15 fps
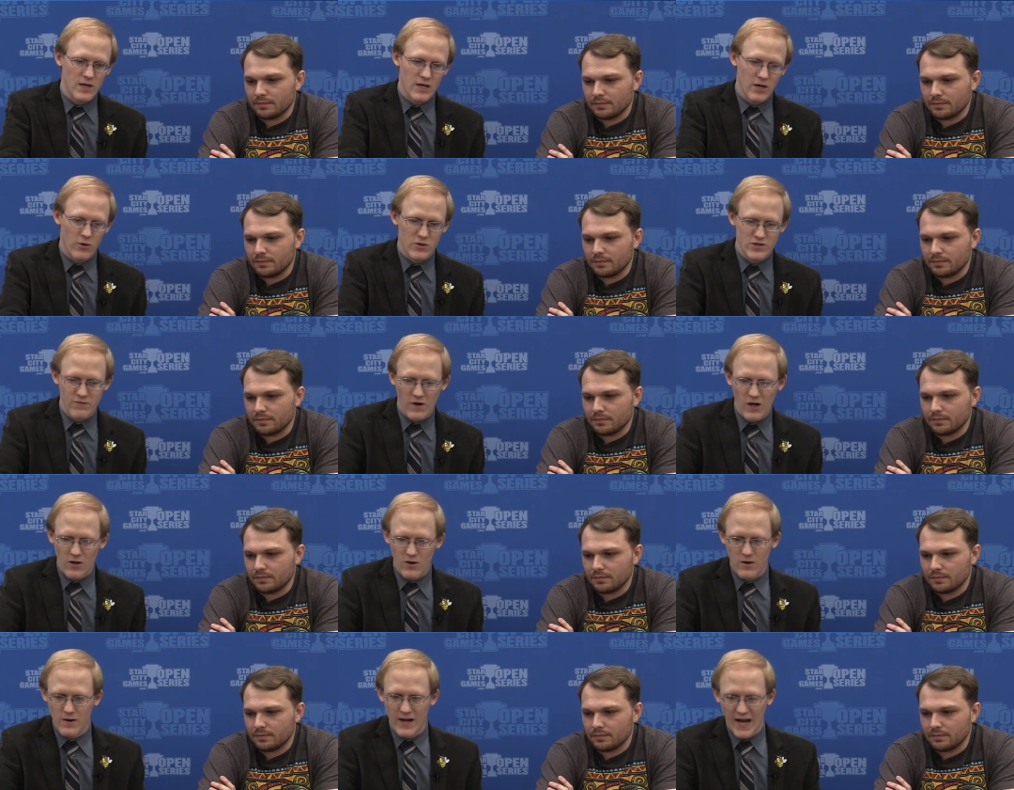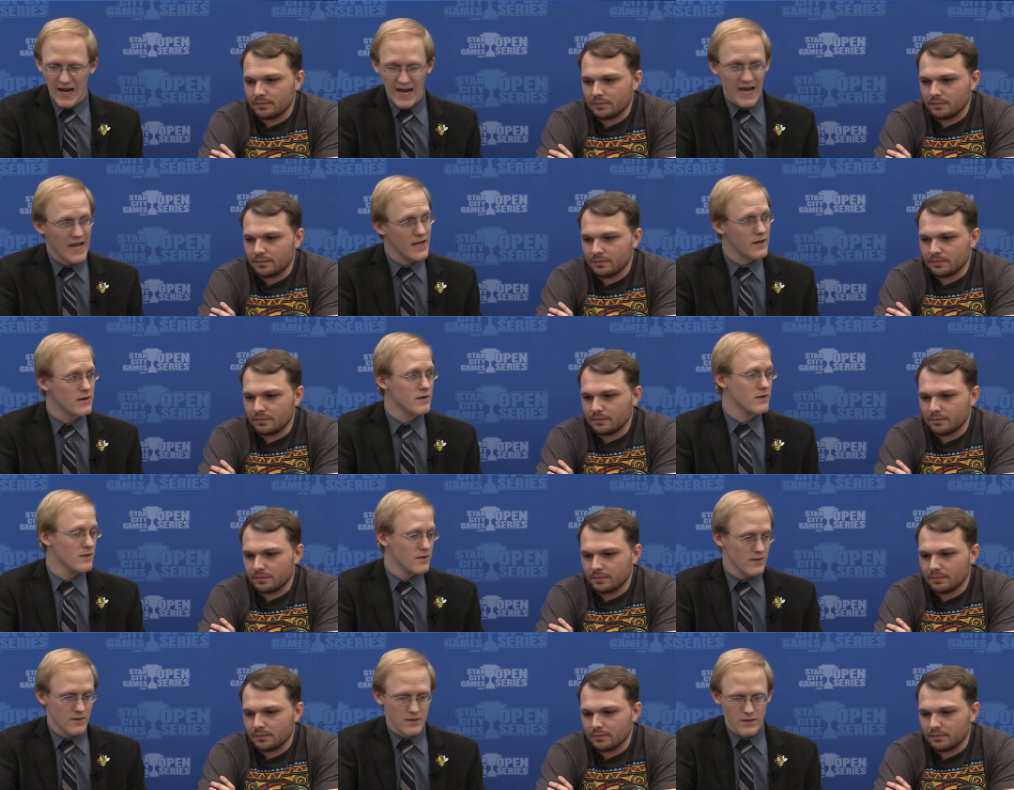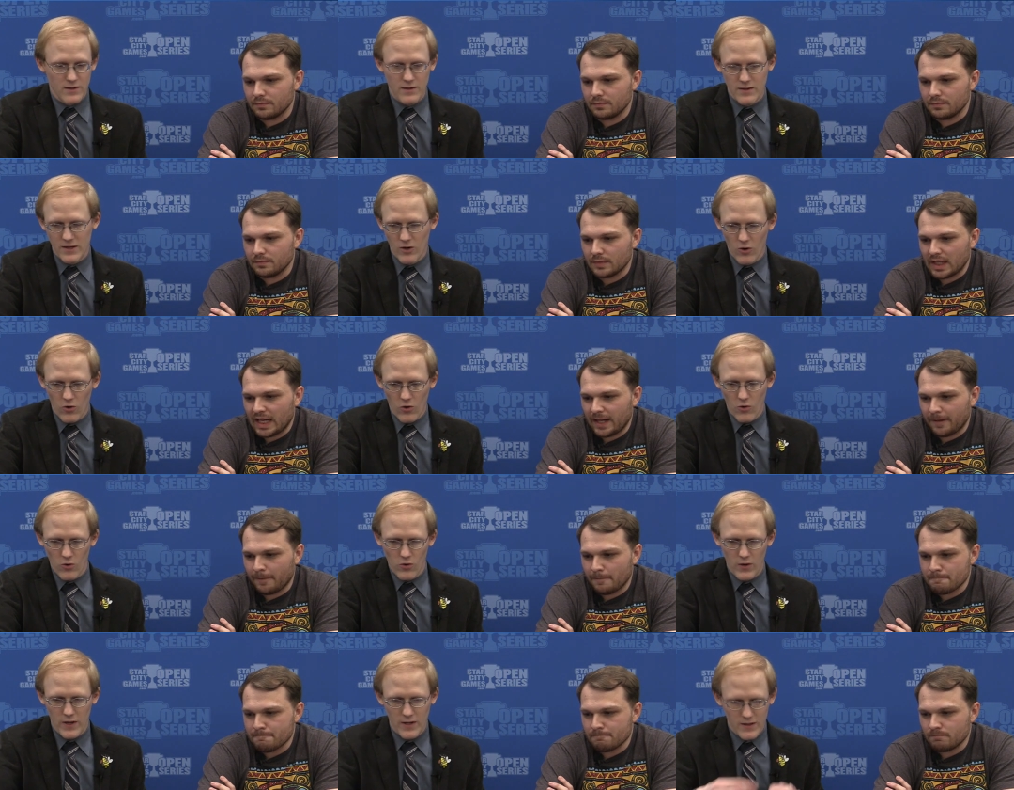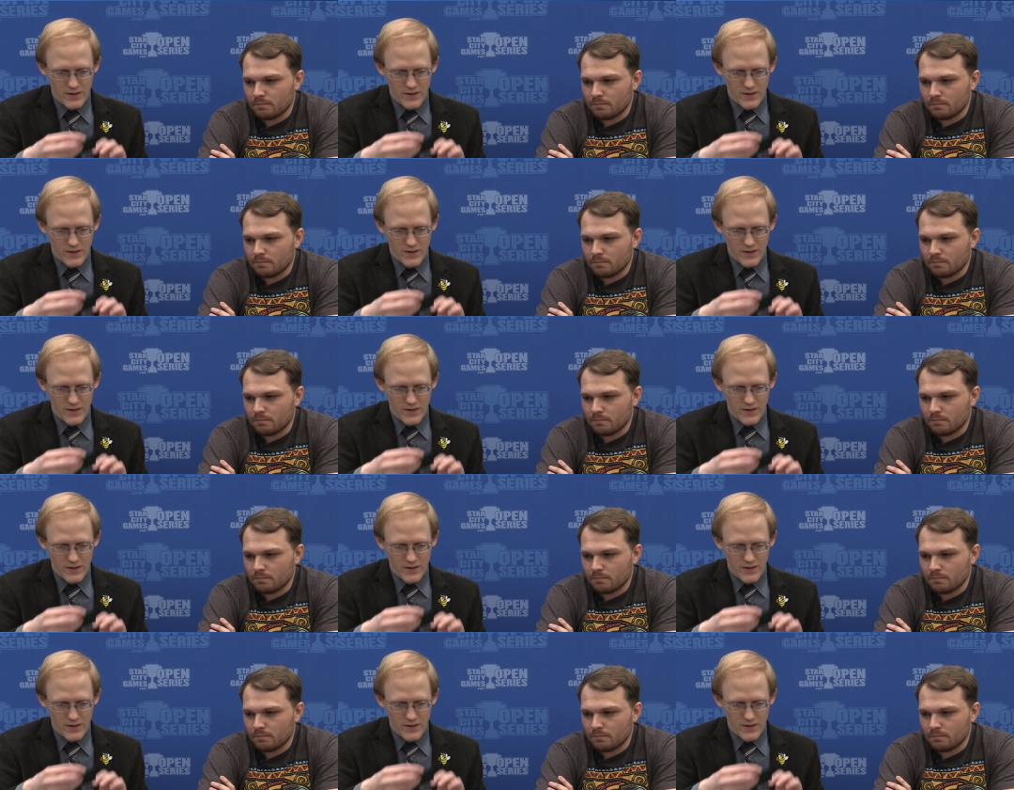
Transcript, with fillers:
Speaker 1: Kiora's Follower, and the old